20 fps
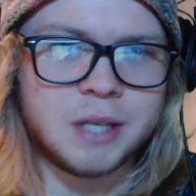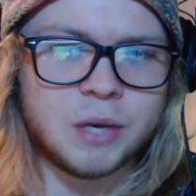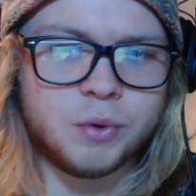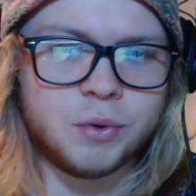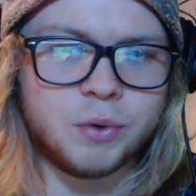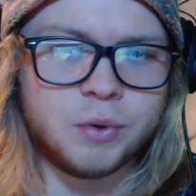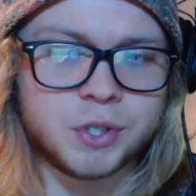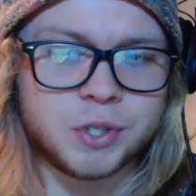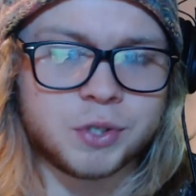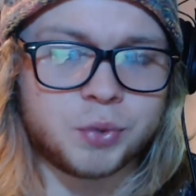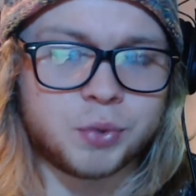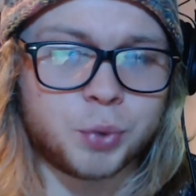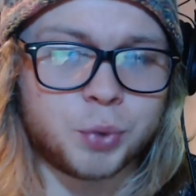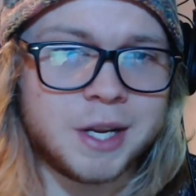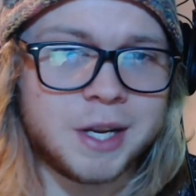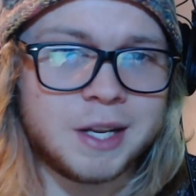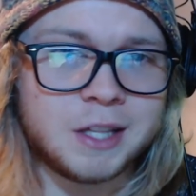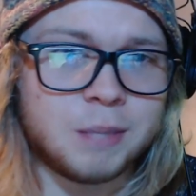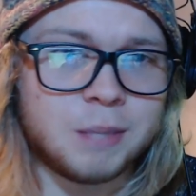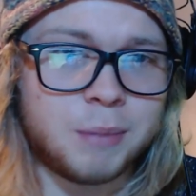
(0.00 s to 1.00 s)
It was just
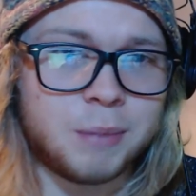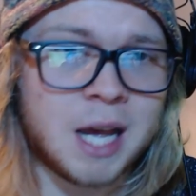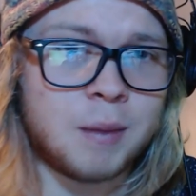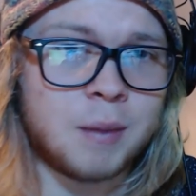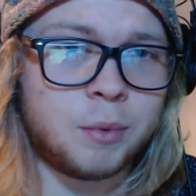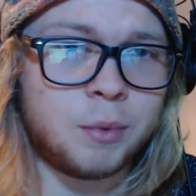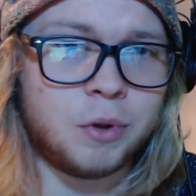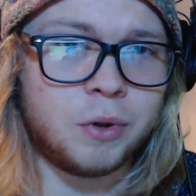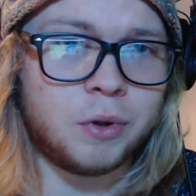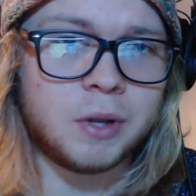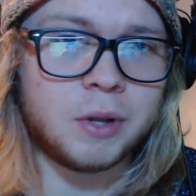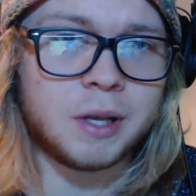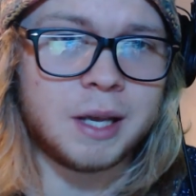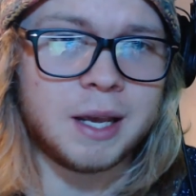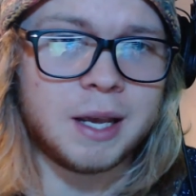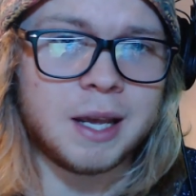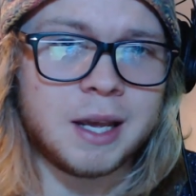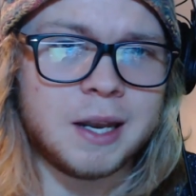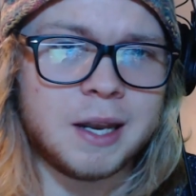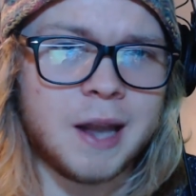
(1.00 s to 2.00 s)
reading the Bible
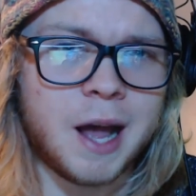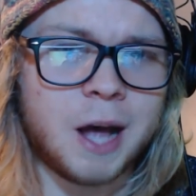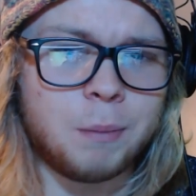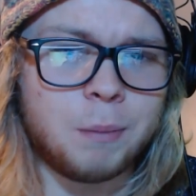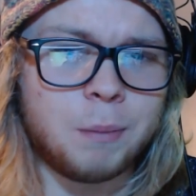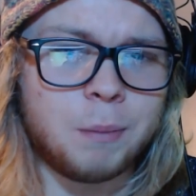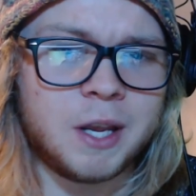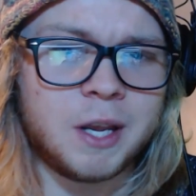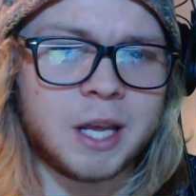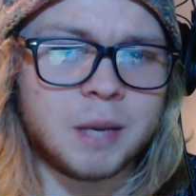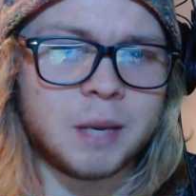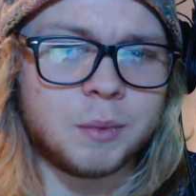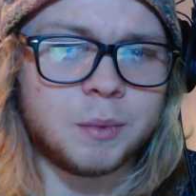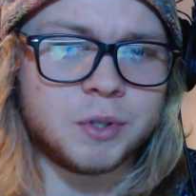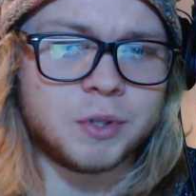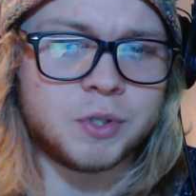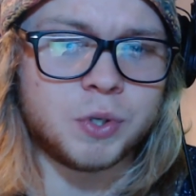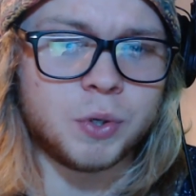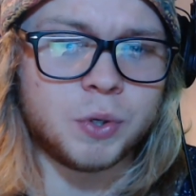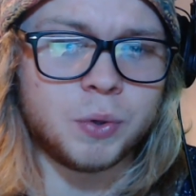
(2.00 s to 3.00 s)
and not being
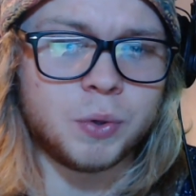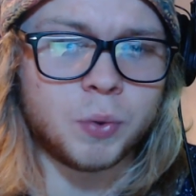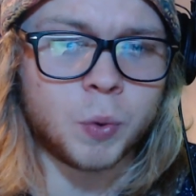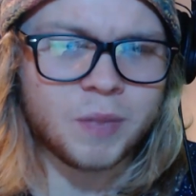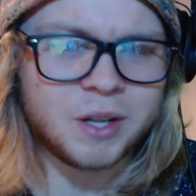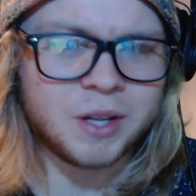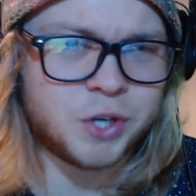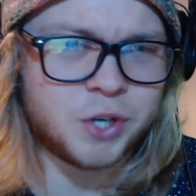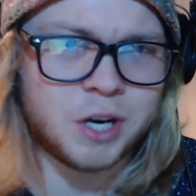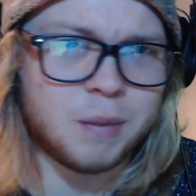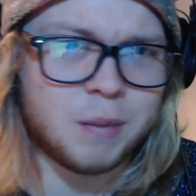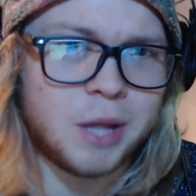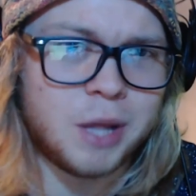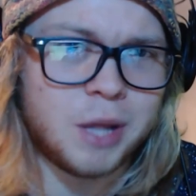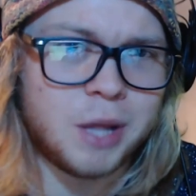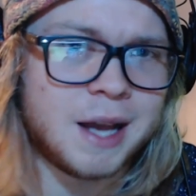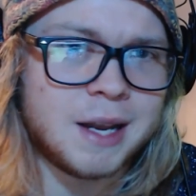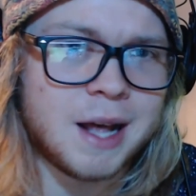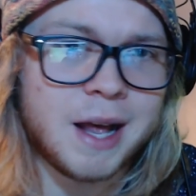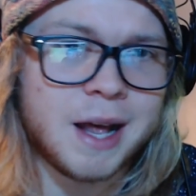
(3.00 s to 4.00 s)
able to turn a
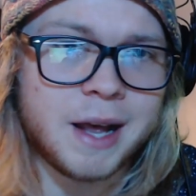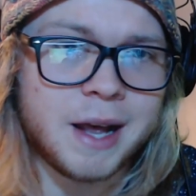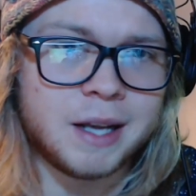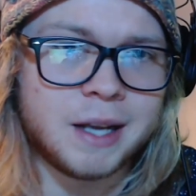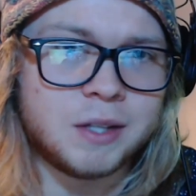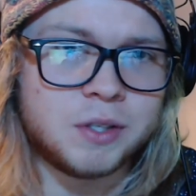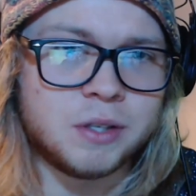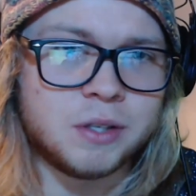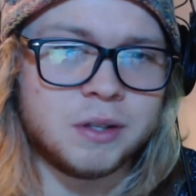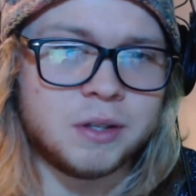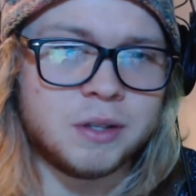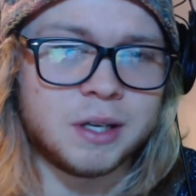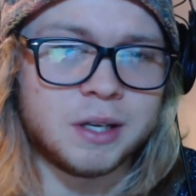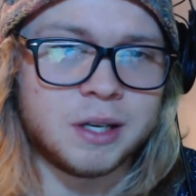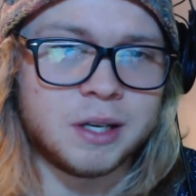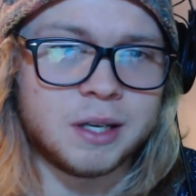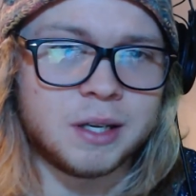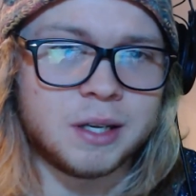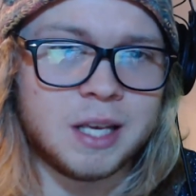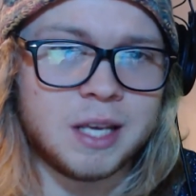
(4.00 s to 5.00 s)
blind eye to
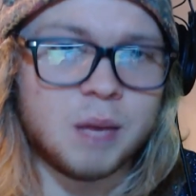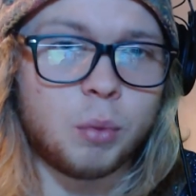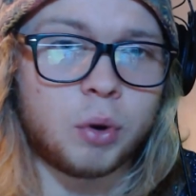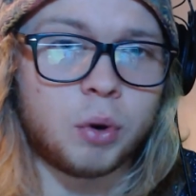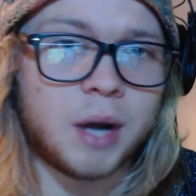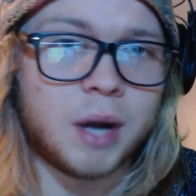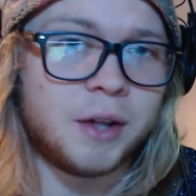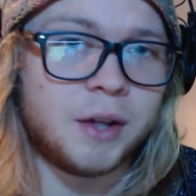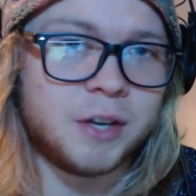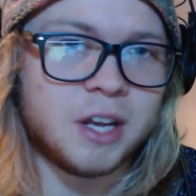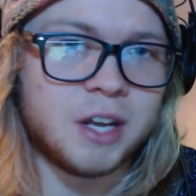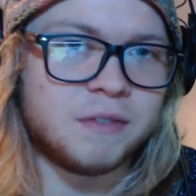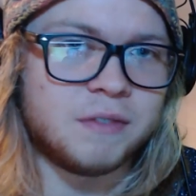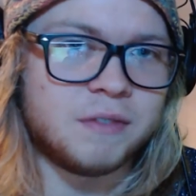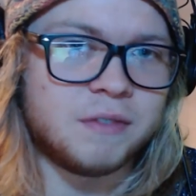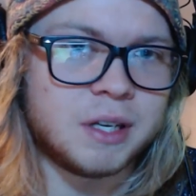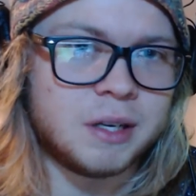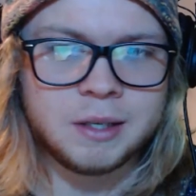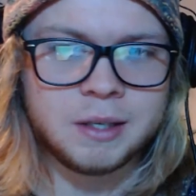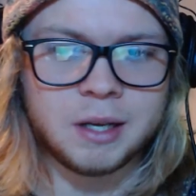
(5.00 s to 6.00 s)
the immorality of
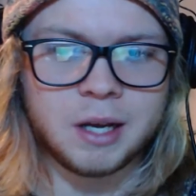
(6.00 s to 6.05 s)
it.